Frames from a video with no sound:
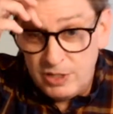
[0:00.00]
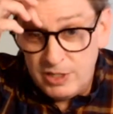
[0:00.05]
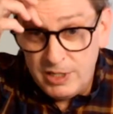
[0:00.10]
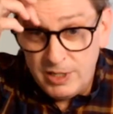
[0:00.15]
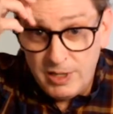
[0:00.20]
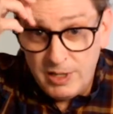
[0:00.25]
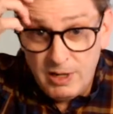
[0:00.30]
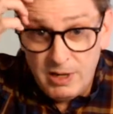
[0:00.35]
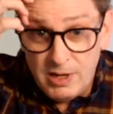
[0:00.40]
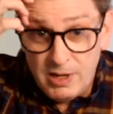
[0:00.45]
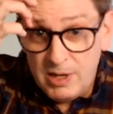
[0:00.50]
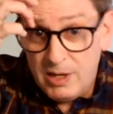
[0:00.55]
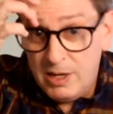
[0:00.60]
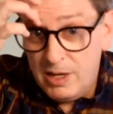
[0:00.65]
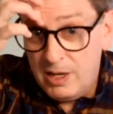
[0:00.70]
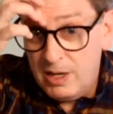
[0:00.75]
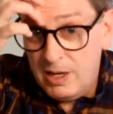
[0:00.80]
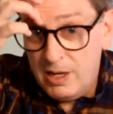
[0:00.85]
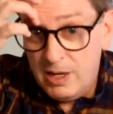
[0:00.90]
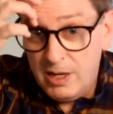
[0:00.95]

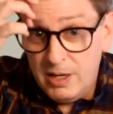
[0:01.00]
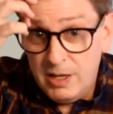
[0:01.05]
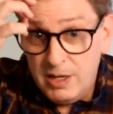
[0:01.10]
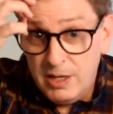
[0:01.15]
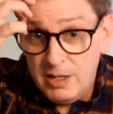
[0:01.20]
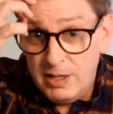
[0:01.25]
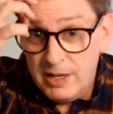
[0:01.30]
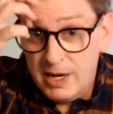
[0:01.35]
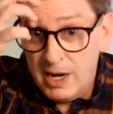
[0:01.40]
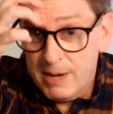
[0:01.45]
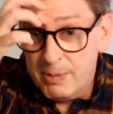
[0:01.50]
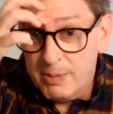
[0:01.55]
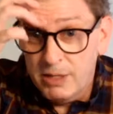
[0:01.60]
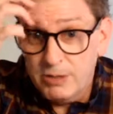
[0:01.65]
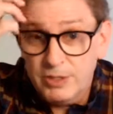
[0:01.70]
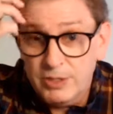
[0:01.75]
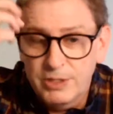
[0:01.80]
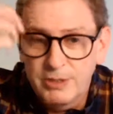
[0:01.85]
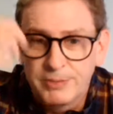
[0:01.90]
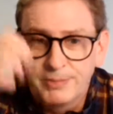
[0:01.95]
the
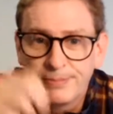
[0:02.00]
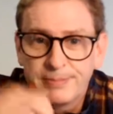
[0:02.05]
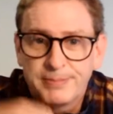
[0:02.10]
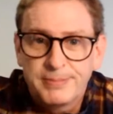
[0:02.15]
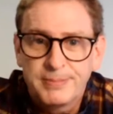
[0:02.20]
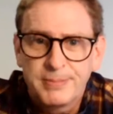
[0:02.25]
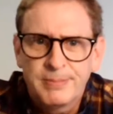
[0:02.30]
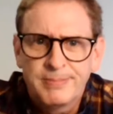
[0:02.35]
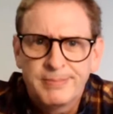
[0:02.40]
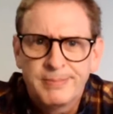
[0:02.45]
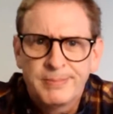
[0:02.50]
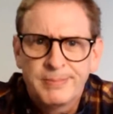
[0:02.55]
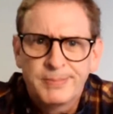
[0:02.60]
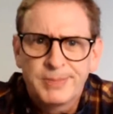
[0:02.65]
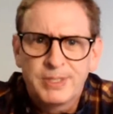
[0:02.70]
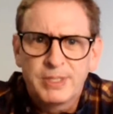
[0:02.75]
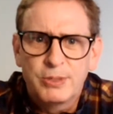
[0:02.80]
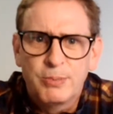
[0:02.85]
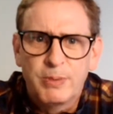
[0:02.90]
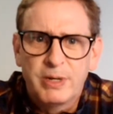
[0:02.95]
eyebrows too.
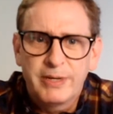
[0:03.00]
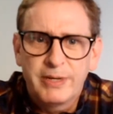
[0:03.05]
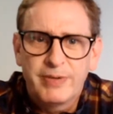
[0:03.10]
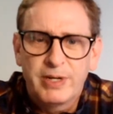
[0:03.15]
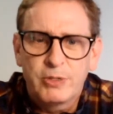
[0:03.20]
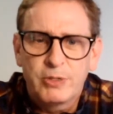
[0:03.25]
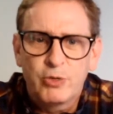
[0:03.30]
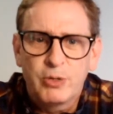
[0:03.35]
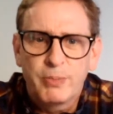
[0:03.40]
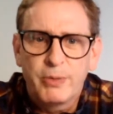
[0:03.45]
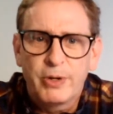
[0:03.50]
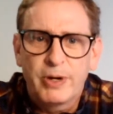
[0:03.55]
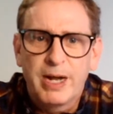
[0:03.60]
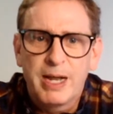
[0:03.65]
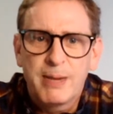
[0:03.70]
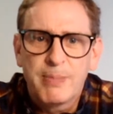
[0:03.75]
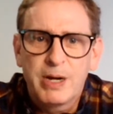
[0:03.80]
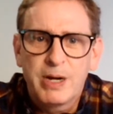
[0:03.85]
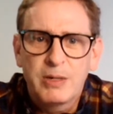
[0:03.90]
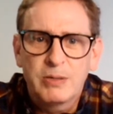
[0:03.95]
Said, "Do you mind if I trim your
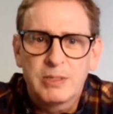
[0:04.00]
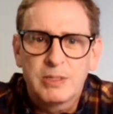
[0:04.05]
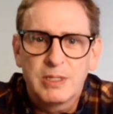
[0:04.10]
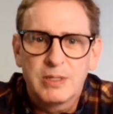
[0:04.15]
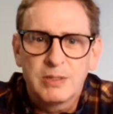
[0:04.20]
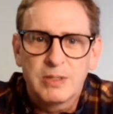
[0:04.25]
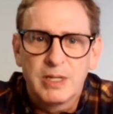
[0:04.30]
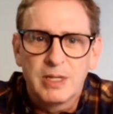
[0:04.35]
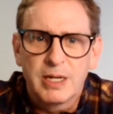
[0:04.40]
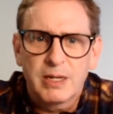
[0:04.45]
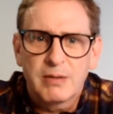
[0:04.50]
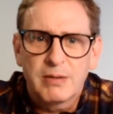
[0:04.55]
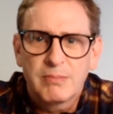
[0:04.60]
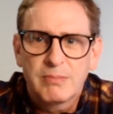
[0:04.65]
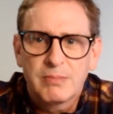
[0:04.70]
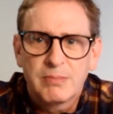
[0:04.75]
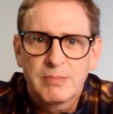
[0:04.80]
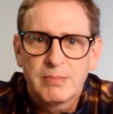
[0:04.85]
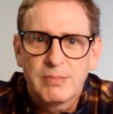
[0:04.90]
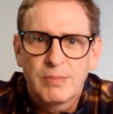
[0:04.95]
eyebrows?" And I was like,
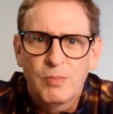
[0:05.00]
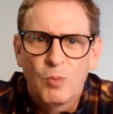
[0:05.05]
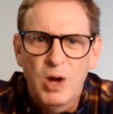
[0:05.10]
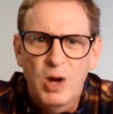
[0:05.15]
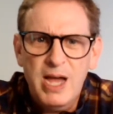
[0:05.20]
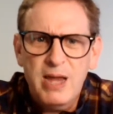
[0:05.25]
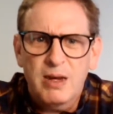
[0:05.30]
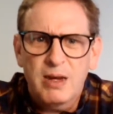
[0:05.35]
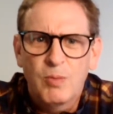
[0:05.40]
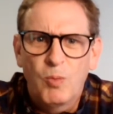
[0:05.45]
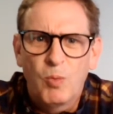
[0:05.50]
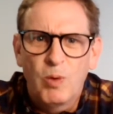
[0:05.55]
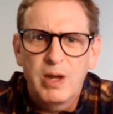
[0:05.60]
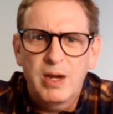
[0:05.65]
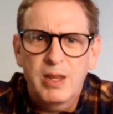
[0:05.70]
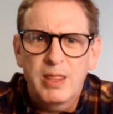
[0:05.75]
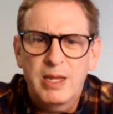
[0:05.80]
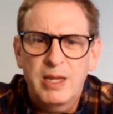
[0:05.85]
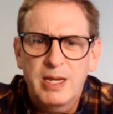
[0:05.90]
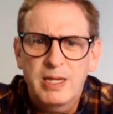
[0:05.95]
"What? What
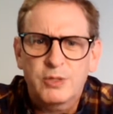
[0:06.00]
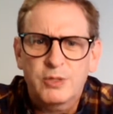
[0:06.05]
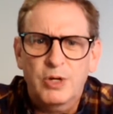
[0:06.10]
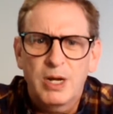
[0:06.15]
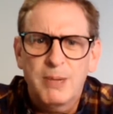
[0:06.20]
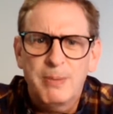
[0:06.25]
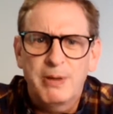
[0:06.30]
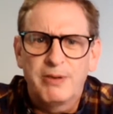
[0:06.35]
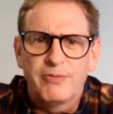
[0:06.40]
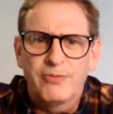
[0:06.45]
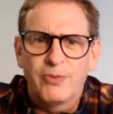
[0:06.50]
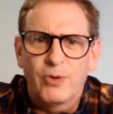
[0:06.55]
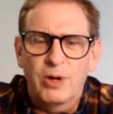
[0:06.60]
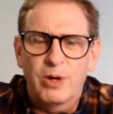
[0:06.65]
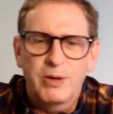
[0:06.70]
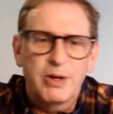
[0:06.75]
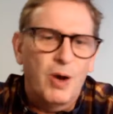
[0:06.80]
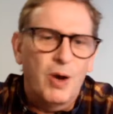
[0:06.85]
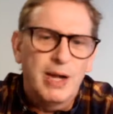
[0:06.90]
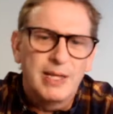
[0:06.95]
do they need trimming
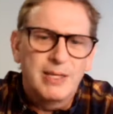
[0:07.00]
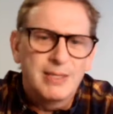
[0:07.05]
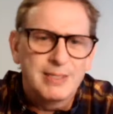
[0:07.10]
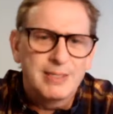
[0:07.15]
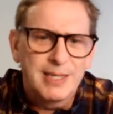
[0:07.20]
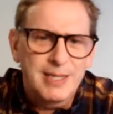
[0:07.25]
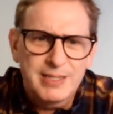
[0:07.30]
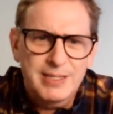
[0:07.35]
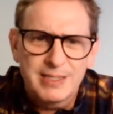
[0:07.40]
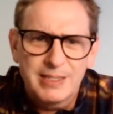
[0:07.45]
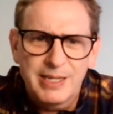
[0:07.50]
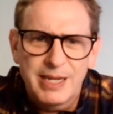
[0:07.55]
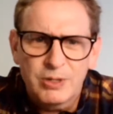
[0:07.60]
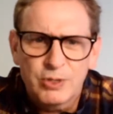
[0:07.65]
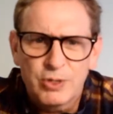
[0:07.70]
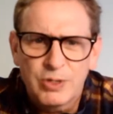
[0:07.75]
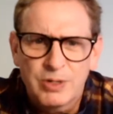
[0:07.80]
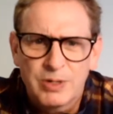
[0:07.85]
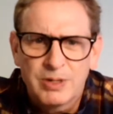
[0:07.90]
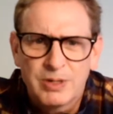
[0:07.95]
for?" No, I didn't say that. I said, "Yeah,
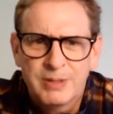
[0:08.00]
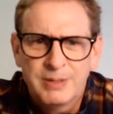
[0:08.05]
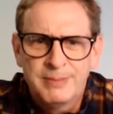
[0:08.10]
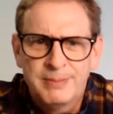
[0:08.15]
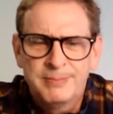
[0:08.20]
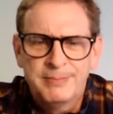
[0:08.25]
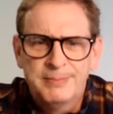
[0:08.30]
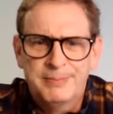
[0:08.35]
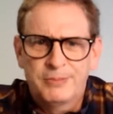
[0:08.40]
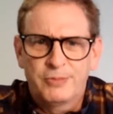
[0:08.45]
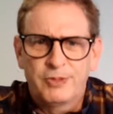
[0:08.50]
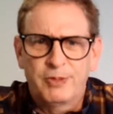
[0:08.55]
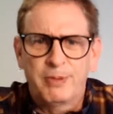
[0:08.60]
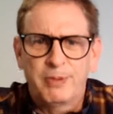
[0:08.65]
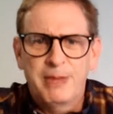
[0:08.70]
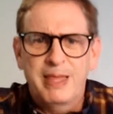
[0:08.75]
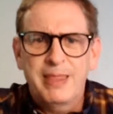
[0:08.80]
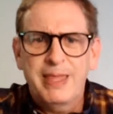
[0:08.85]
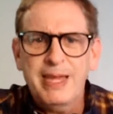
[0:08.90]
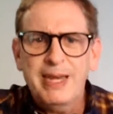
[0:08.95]
sure, trim
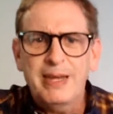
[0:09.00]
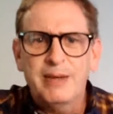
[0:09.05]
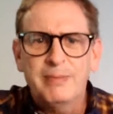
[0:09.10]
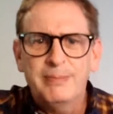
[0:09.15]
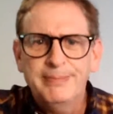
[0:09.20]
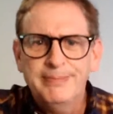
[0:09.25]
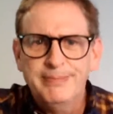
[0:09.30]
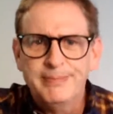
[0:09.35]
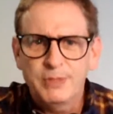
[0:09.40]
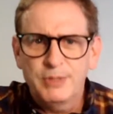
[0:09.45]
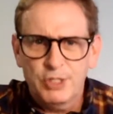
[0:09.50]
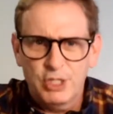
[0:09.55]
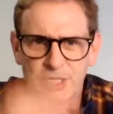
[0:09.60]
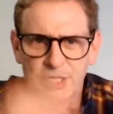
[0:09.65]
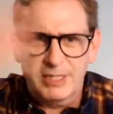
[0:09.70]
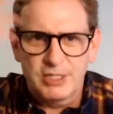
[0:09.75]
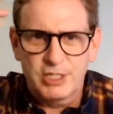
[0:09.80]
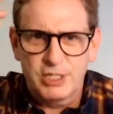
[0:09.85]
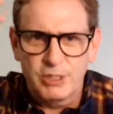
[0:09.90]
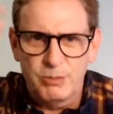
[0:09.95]
them." And then, just
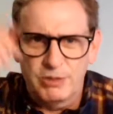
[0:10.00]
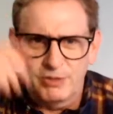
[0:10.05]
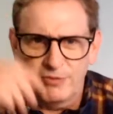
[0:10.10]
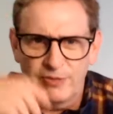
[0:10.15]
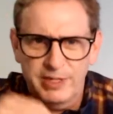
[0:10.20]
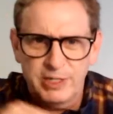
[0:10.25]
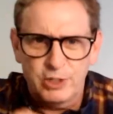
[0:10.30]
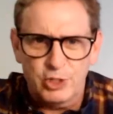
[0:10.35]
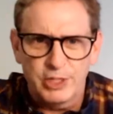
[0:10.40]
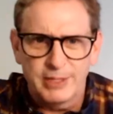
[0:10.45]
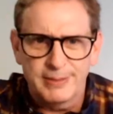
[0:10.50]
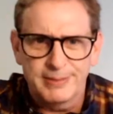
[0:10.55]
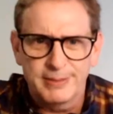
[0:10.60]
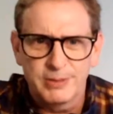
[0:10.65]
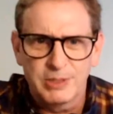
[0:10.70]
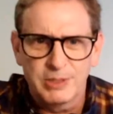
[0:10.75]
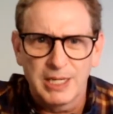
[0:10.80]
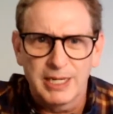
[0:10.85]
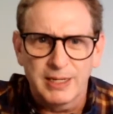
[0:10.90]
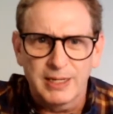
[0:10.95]
as she was finishing, she
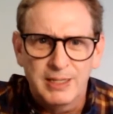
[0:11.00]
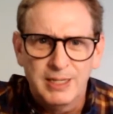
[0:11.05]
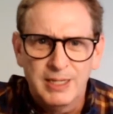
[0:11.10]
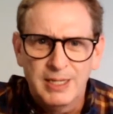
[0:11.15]
was like,